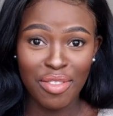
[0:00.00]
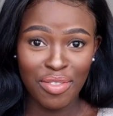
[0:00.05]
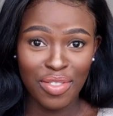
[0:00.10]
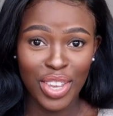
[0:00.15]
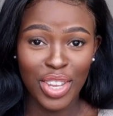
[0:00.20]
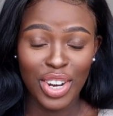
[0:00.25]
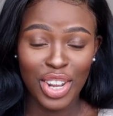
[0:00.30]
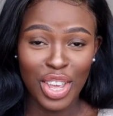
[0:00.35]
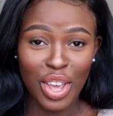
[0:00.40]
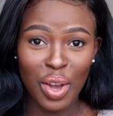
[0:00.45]

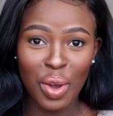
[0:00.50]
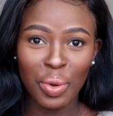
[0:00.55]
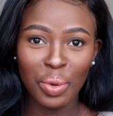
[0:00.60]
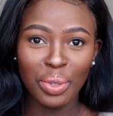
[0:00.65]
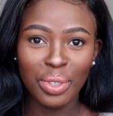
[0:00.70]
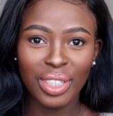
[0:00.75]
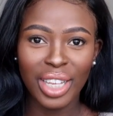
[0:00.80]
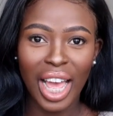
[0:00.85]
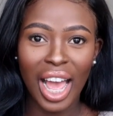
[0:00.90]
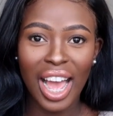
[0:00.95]

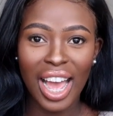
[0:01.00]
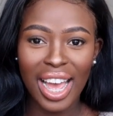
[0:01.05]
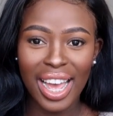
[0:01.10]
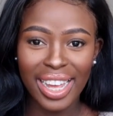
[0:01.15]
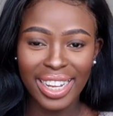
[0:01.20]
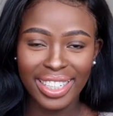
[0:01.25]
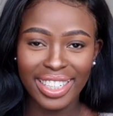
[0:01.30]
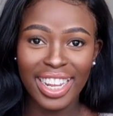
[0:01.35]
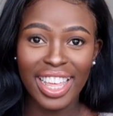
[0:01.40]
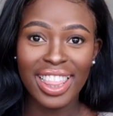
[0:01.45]
videos
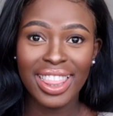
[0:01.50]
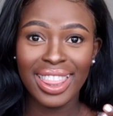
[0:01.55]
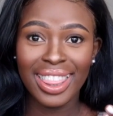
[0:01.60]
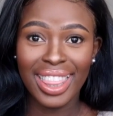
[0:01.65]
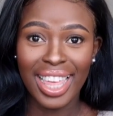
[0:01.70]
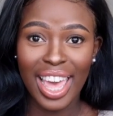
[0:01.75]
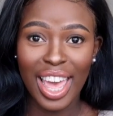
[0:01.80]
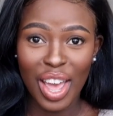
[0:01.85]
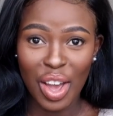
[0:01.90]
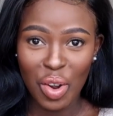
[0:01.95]
and
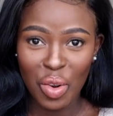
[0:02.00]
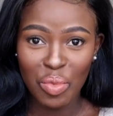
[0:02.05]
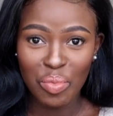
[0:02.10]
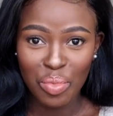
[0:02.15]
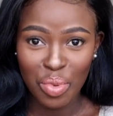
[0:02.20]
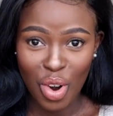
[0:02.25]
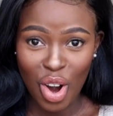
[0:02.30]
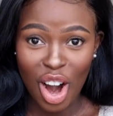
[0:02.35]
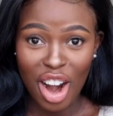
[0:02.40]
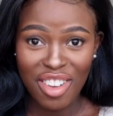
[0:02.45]
they're on
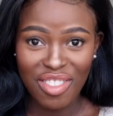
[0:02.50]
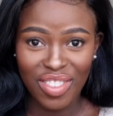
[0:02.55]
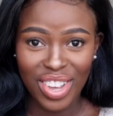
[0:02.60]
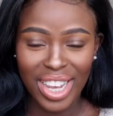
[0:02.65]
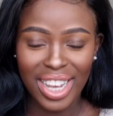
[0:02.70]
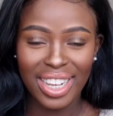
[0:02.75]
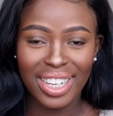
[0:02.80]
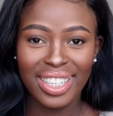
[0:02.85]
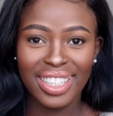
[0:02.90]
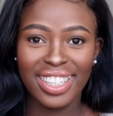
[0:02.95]

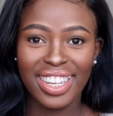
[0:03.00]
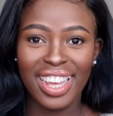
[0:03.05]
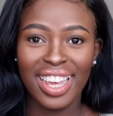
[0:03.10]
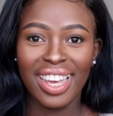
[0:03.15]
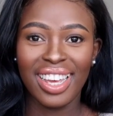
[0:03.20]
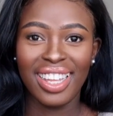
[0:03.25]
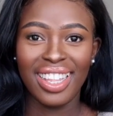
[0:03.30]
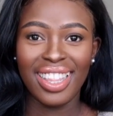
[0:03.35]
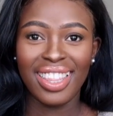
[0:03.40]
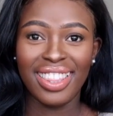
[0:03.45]
private
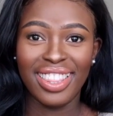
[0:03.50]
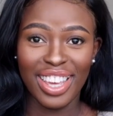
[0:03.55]
uh,